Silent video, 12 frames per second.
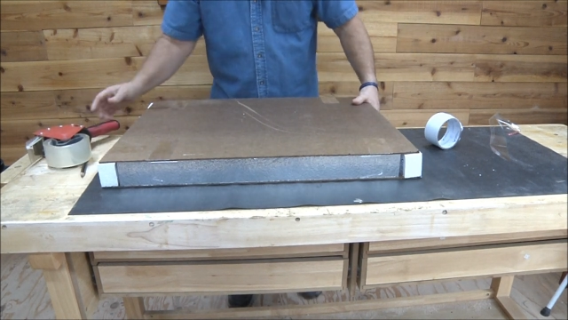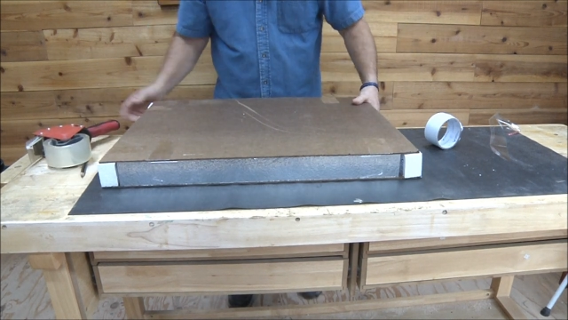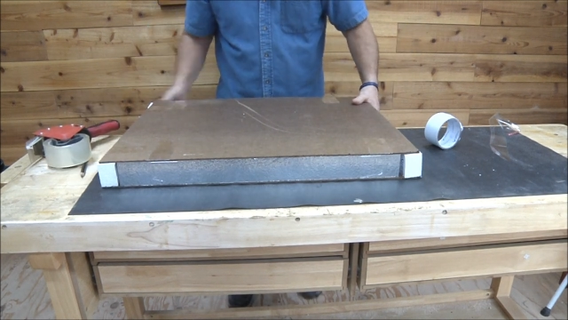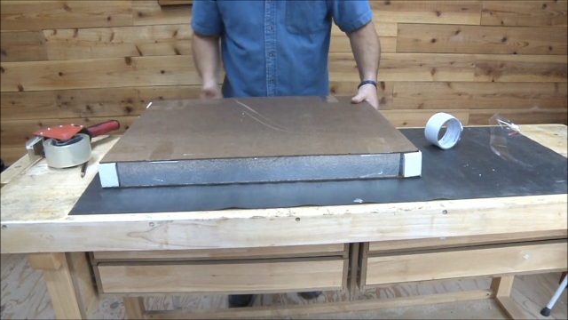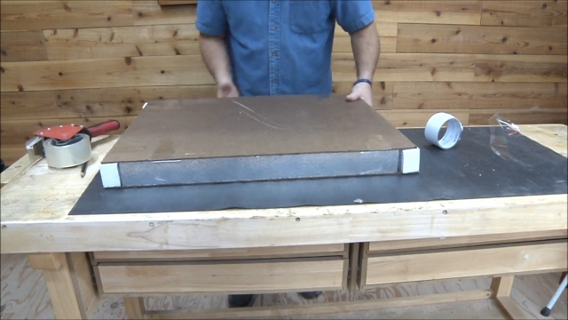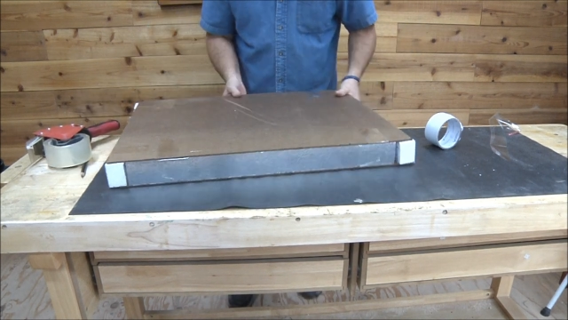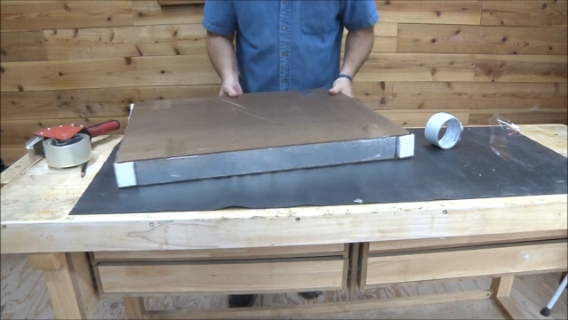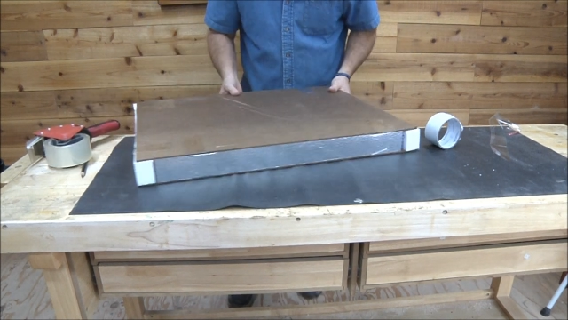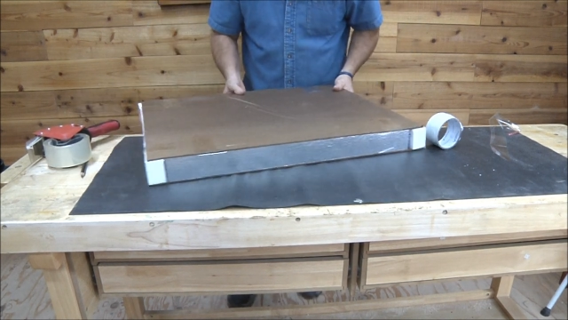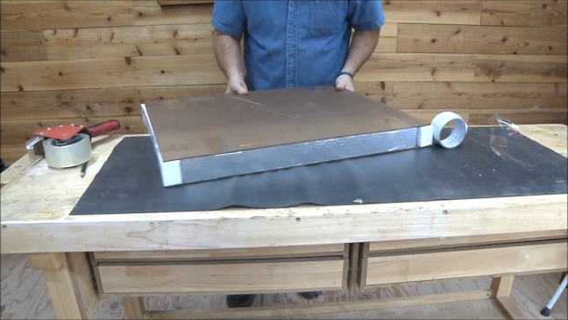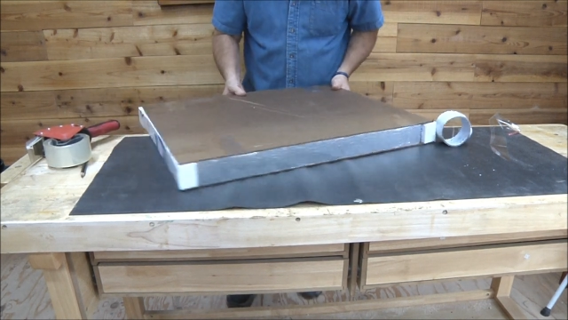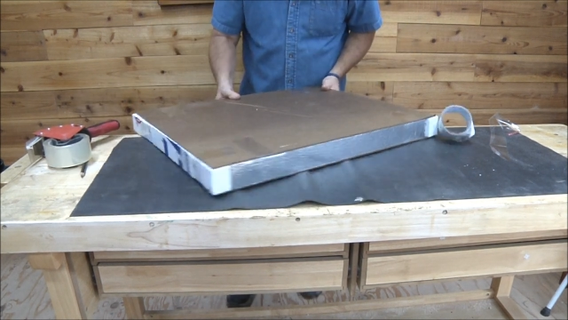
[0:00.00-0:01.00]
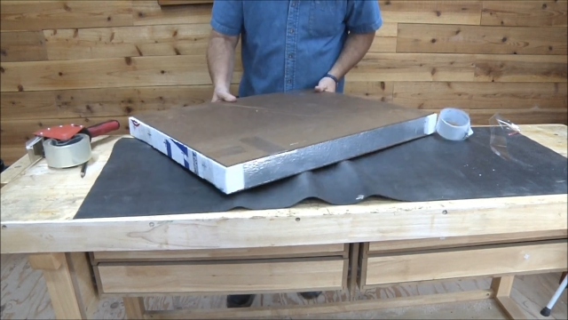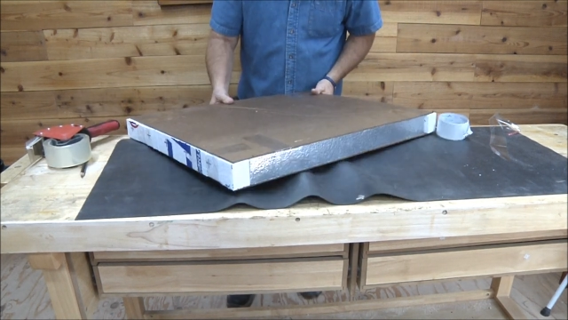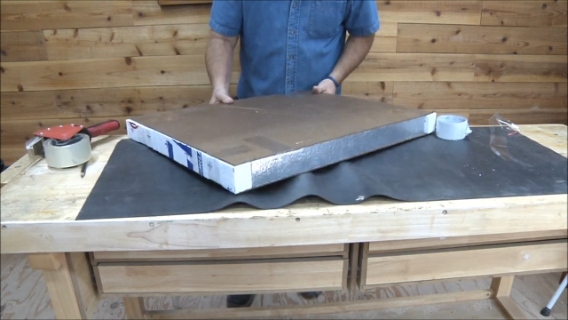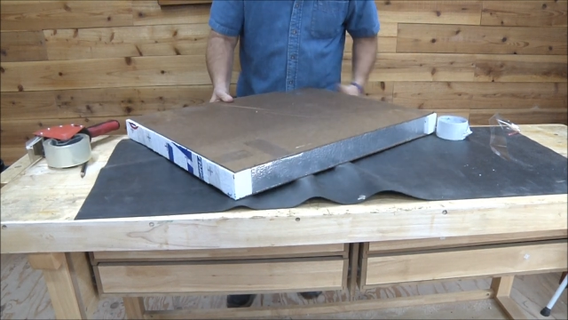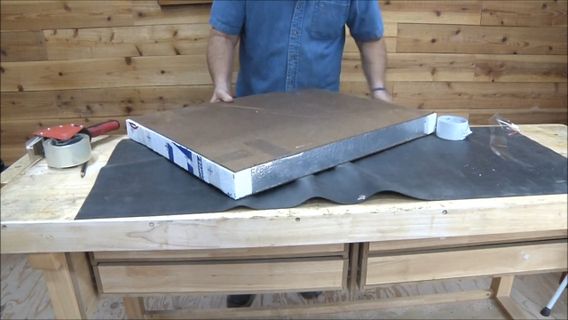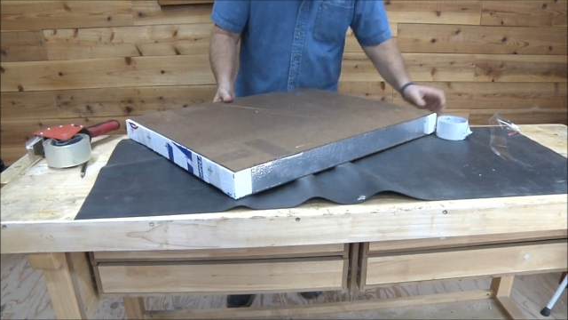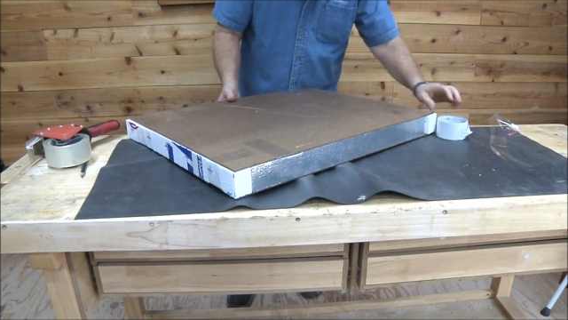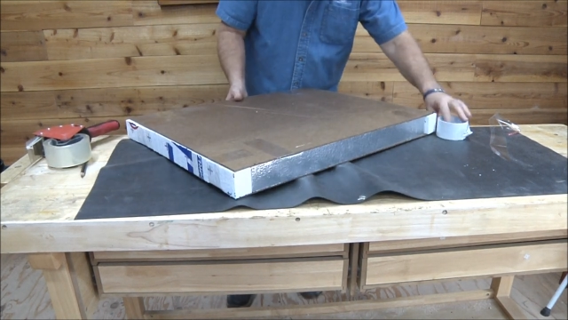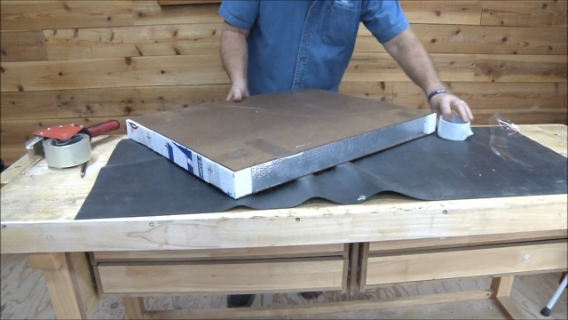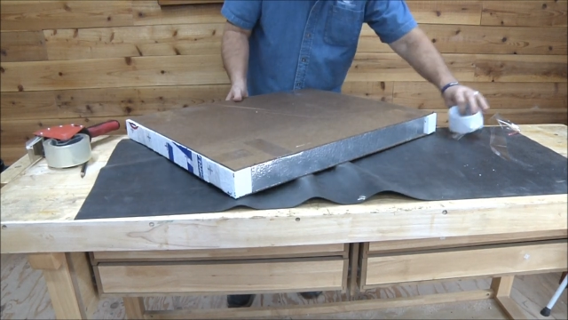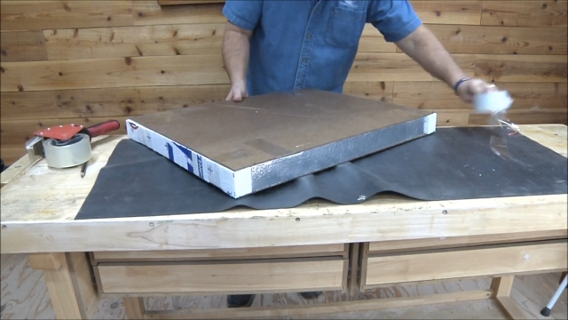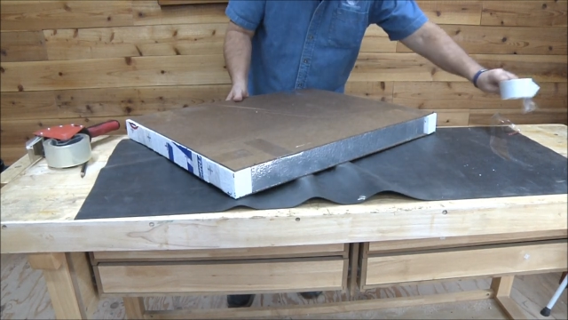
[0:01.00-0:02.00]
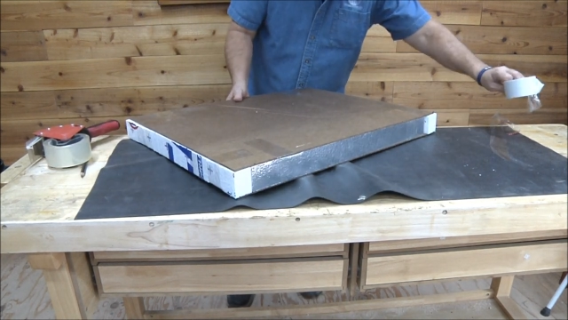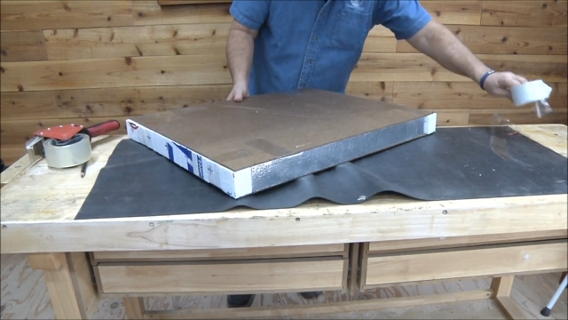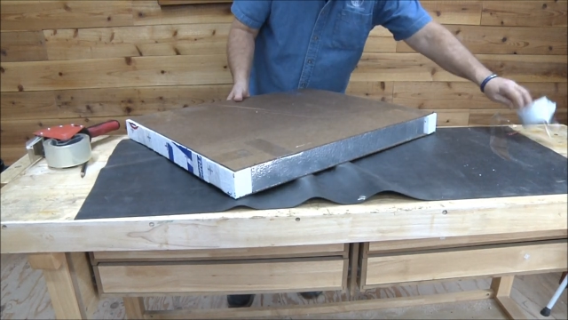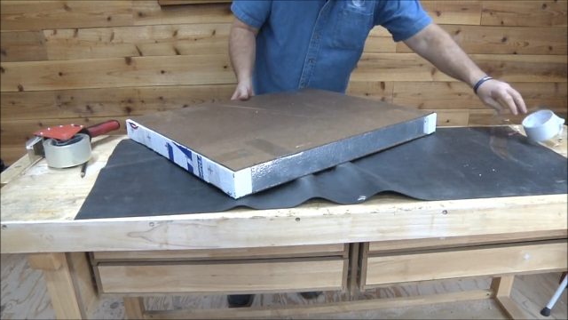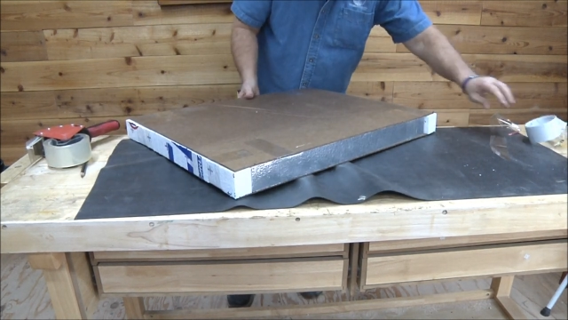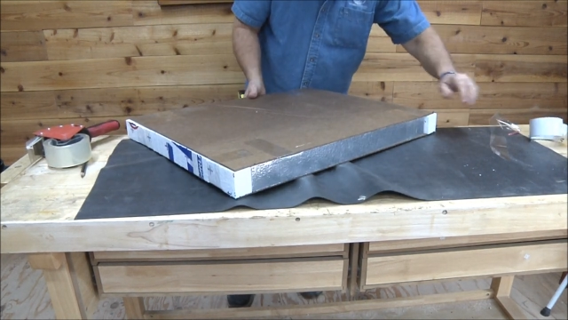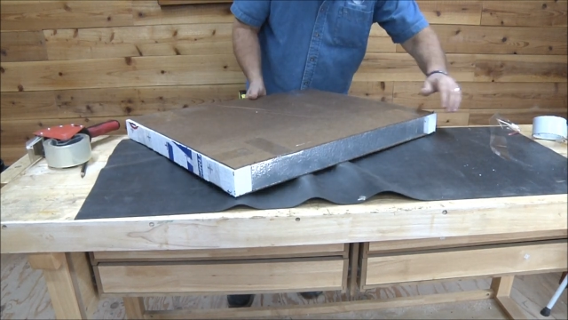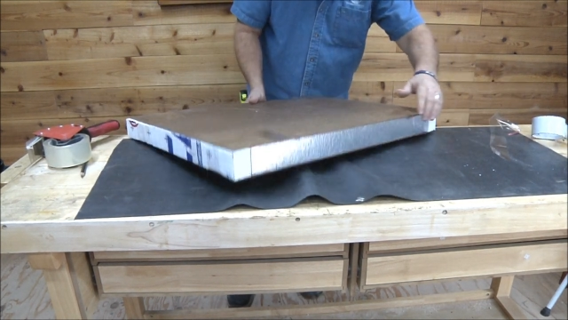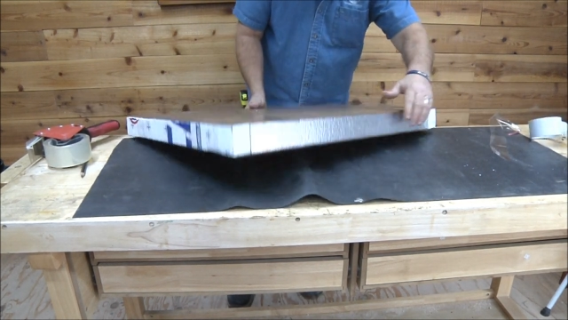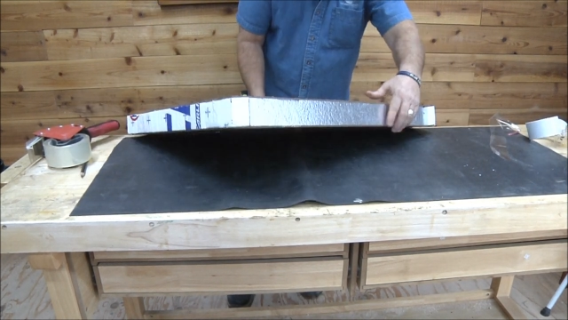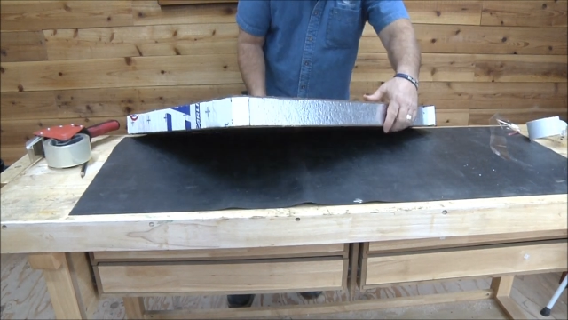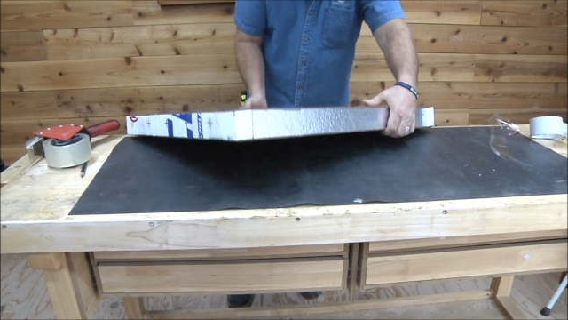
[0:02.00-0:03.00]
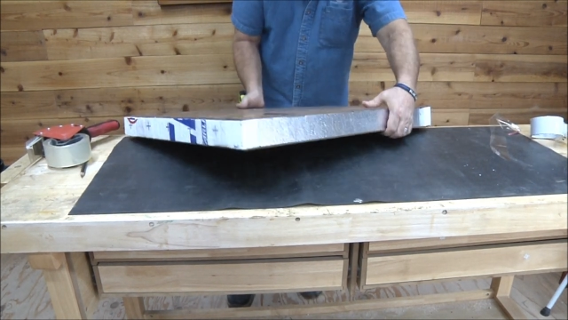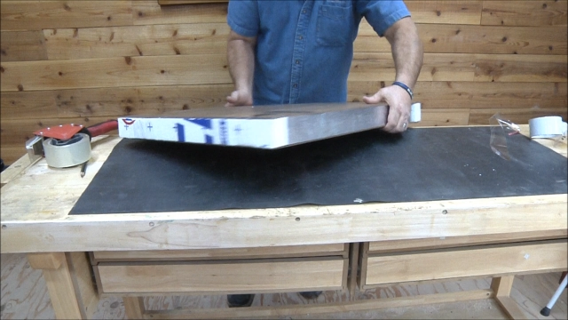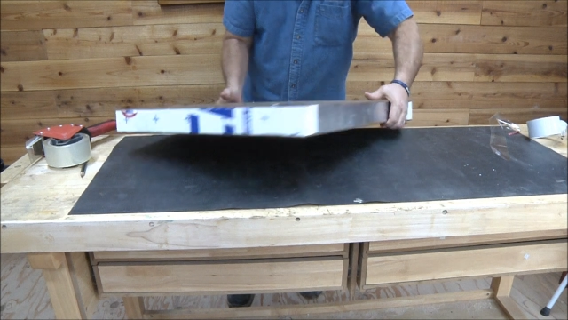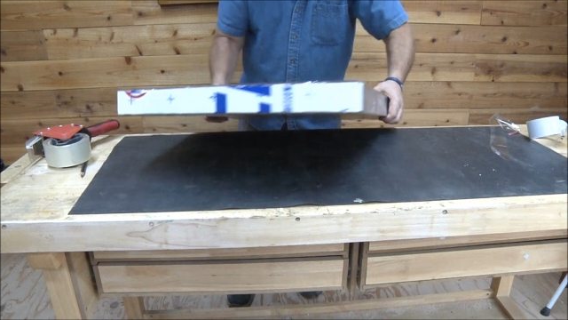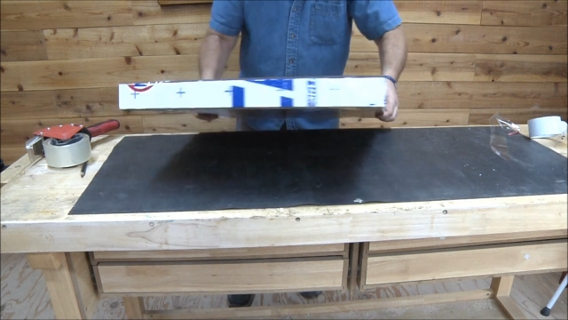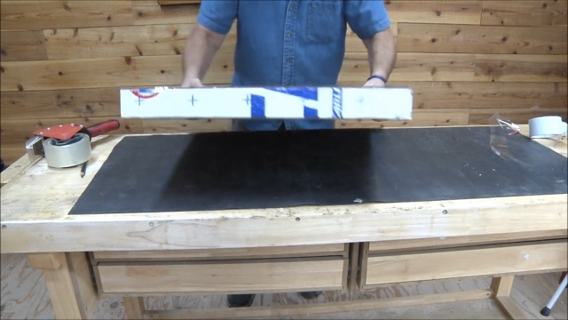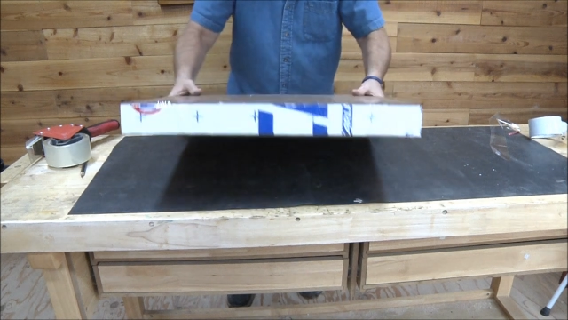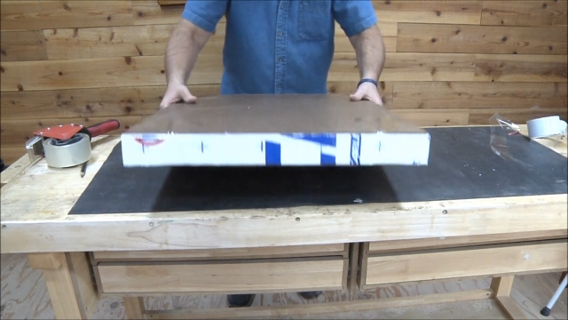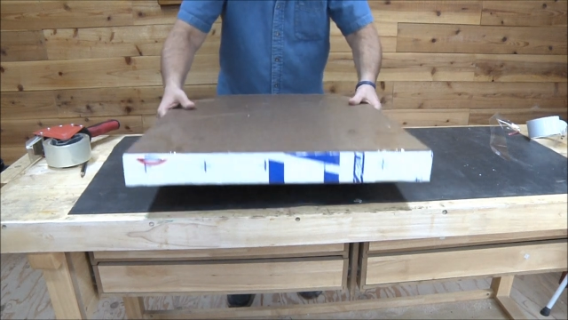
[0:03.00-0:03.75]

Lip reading: No face is visible, so there are no lips to read.